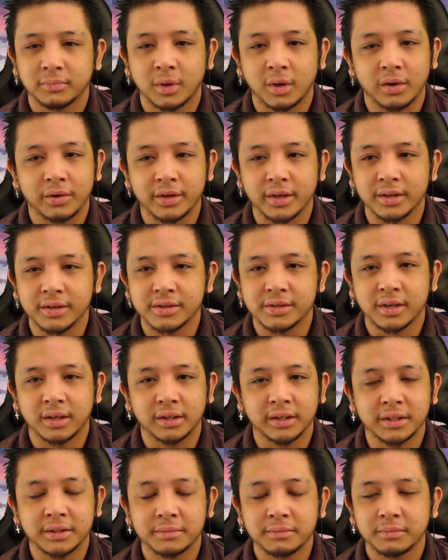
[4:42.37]
All the
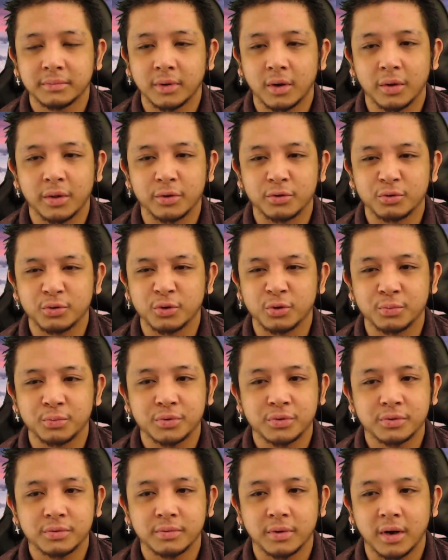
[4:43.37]
Unsullied, all the
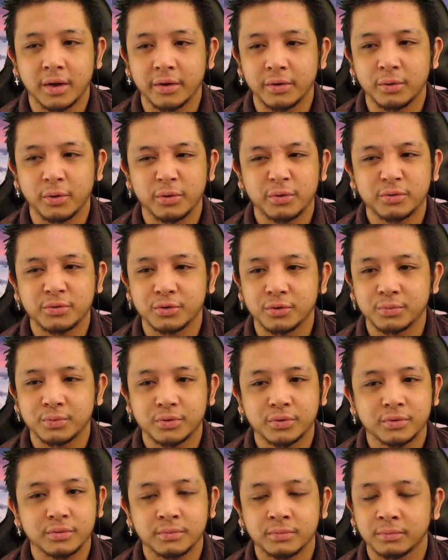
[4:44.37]
troops, all the North
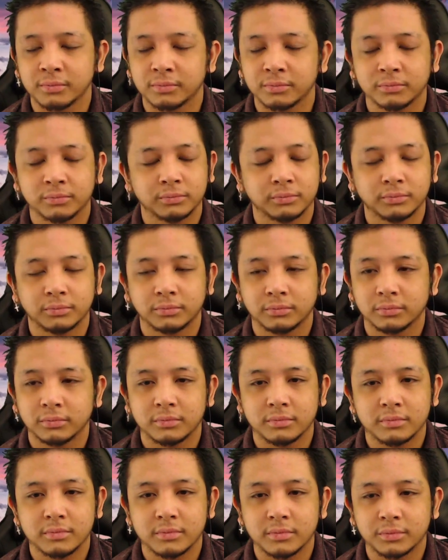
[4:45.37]
troops.
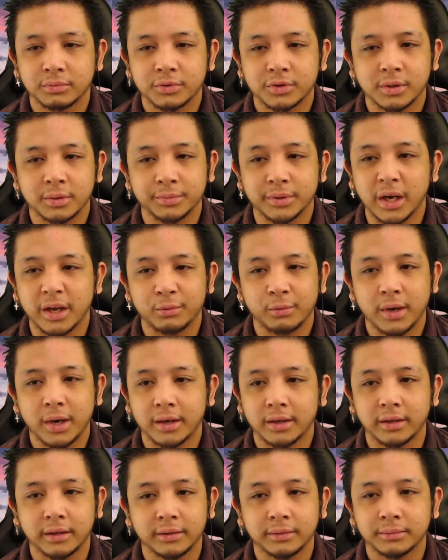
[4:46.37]
Some
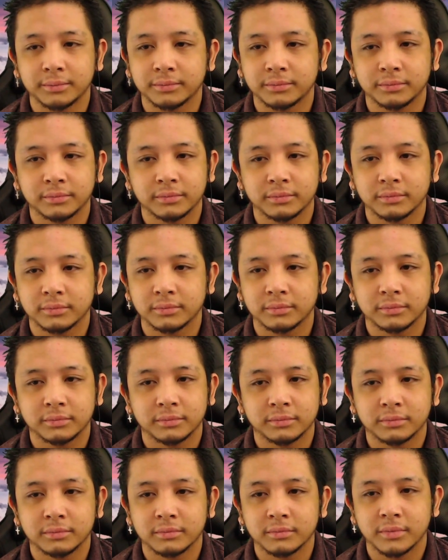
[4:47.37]
Dothraki.
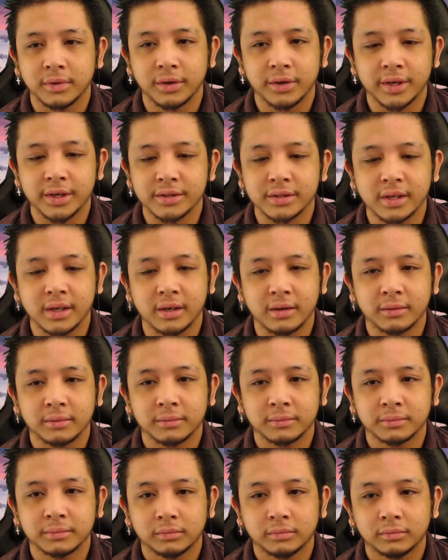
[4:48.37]
They're his now.
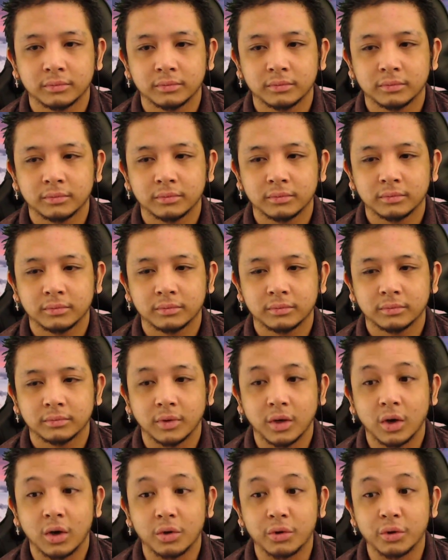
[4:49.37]

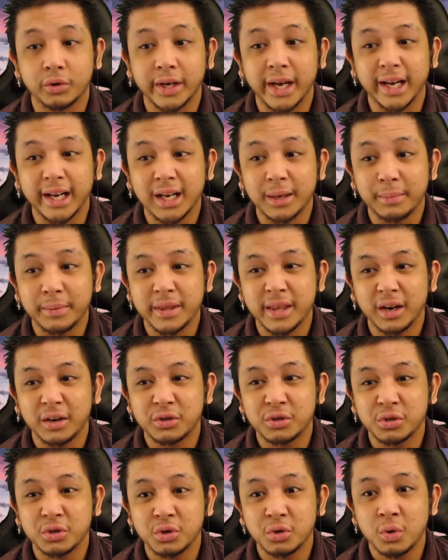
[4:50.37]
Oh, they're getting up in
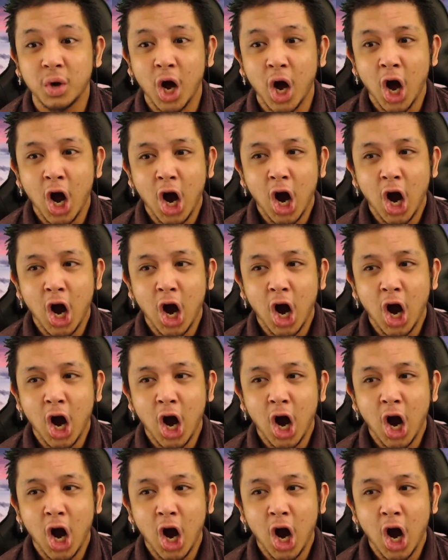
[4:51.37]
there too?